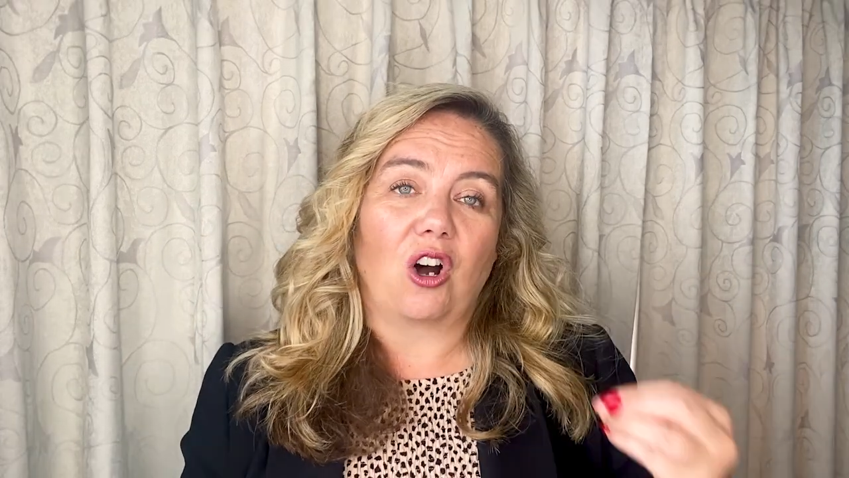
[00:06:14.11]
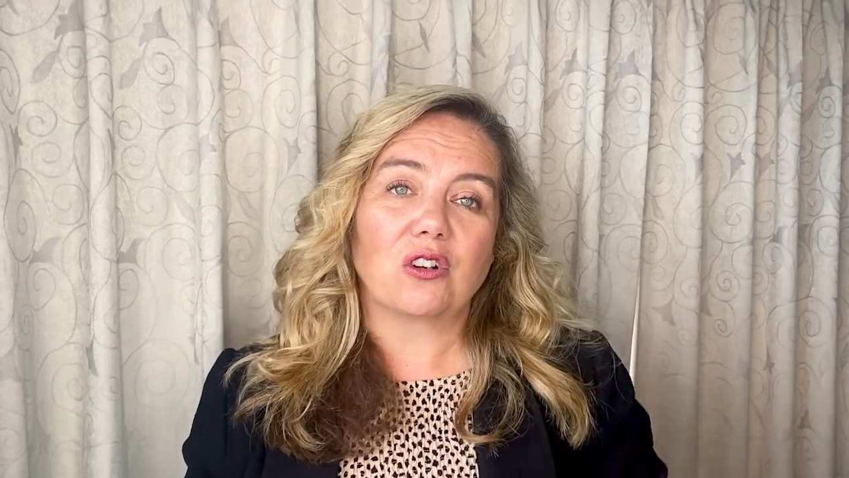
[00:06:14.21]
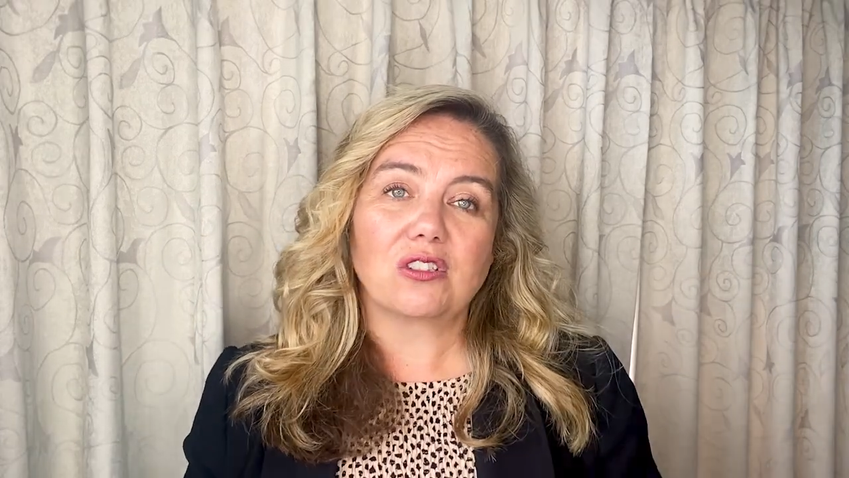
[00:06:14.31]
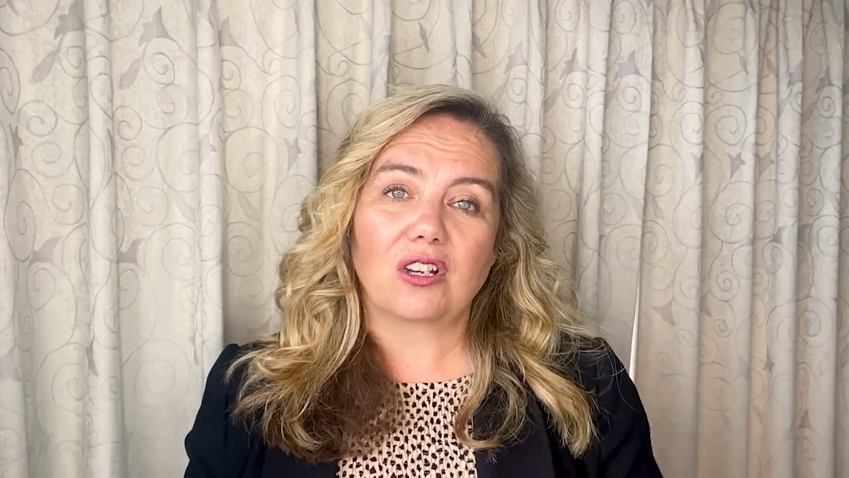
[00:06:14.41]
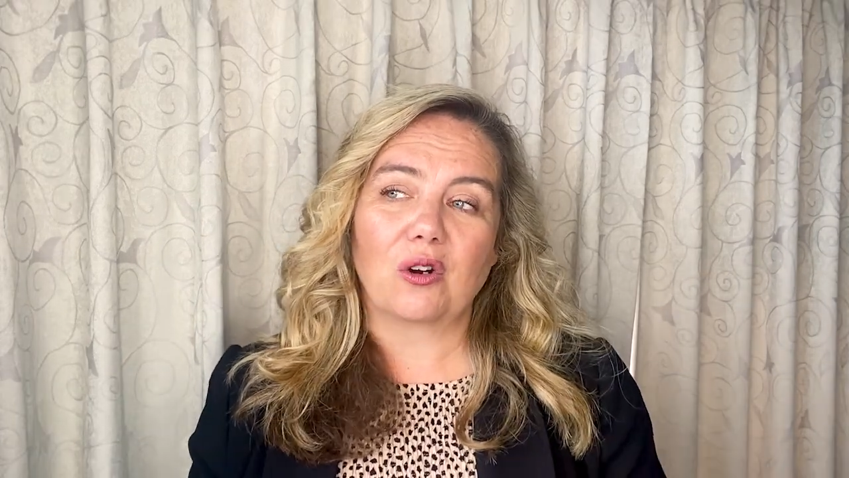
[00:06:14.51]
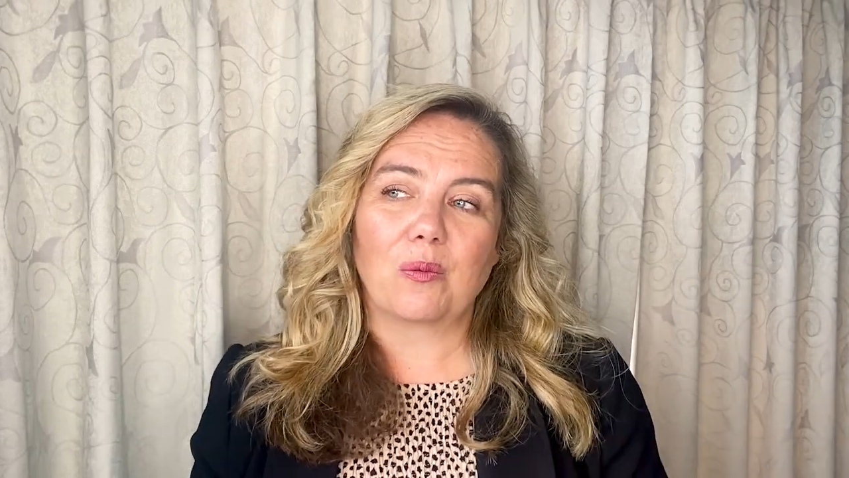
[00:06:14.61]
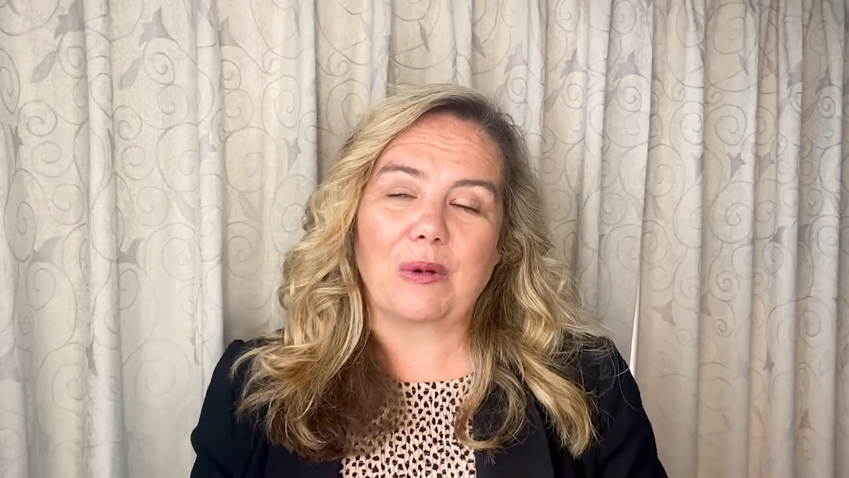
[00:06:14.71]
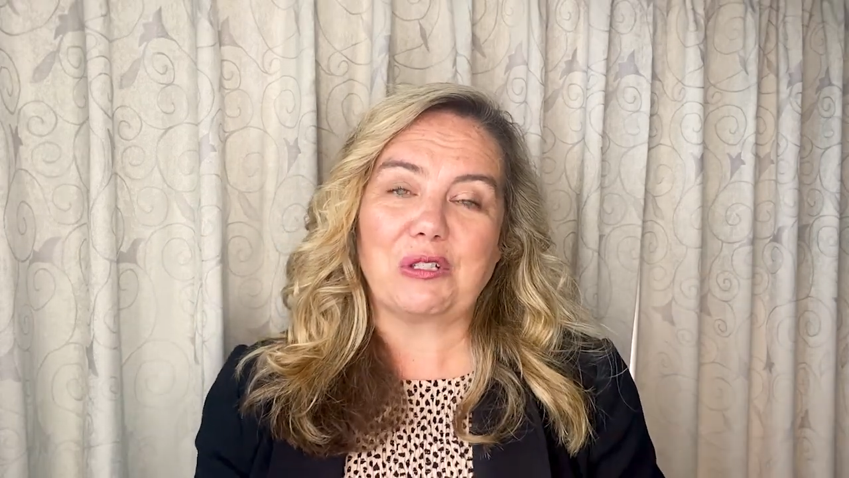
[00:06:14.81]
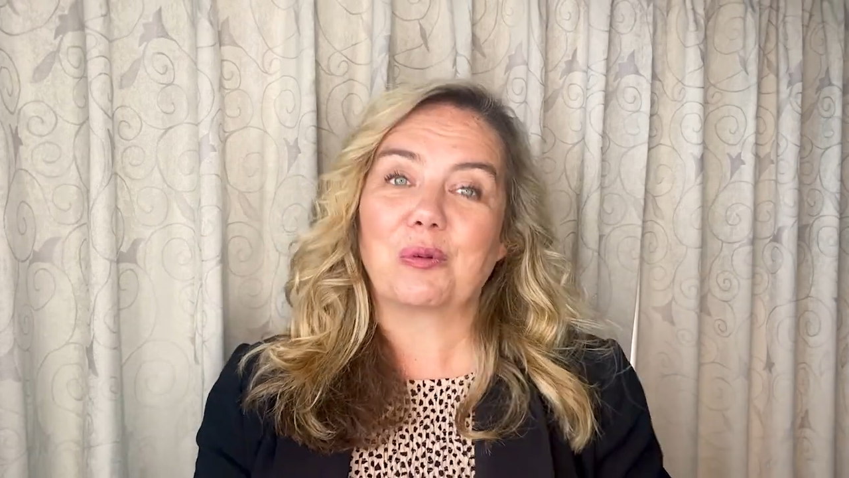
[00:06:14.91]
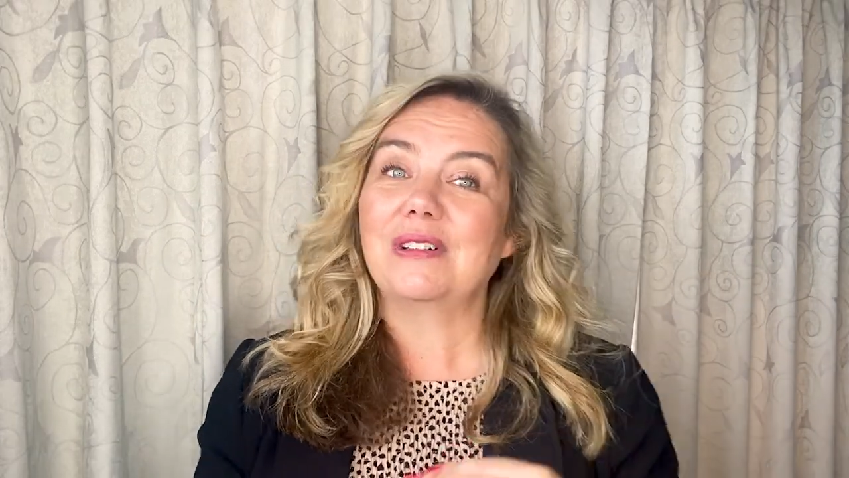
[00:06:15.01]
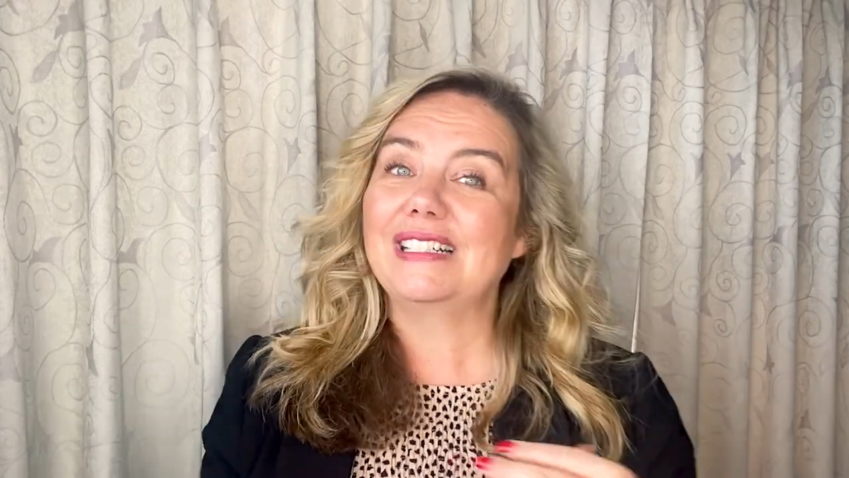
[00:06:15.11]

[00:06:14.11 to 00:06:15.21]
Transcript: also much more